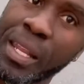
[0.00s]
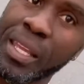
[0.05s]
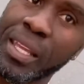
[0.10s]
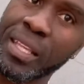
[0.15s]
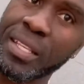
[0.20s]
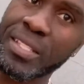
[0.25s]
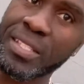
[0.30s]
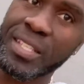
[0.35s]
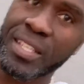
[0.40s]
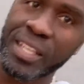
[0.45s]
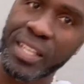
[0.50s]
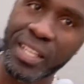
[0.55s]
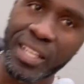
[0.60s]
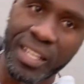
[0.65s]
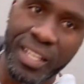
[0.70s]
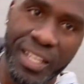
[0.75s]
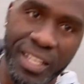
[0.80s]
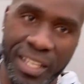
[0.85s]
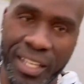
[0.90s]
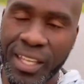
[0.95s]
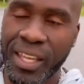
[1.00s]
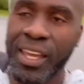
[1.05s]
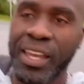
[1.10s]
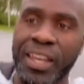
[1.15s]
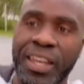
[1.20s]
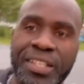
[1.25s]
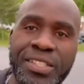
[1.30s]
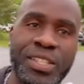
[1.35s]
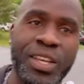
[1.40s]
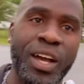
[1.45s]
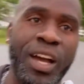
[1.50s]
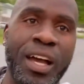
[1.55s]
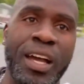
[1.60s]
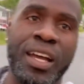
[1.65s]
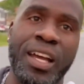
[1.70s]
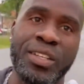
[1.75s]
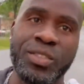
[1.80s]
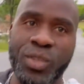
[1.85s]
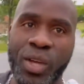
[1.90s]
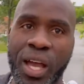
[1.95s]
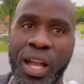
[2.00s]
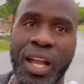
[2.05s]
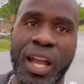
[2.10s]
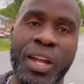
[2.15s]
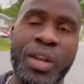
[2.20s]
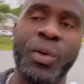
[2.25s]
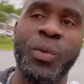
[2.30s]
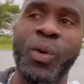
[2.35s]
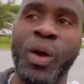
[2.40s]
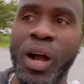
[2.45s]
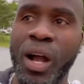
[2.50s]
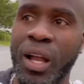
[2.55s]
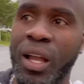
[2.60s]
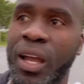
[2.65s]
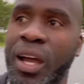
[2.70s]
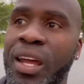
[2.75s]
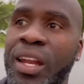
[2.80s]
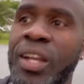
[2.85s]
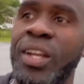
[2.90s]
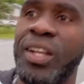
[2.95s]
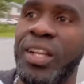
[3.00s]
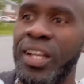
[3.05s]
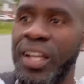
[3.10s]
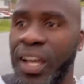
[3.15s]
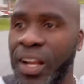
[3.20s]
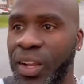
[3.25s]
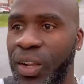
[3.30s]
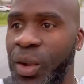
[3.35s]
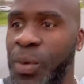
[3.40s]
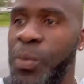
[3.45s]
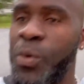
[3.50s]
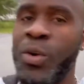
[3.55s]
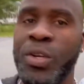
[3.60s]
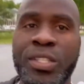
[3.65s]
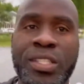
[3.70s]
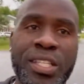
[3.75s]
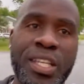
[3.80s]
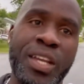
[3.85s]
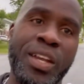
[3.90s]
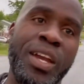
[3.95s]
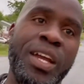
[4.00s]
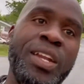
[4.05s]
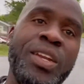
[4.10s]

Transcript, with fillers: is. Yeah, so that's why I gotta walk. I gotta, gotta come out here and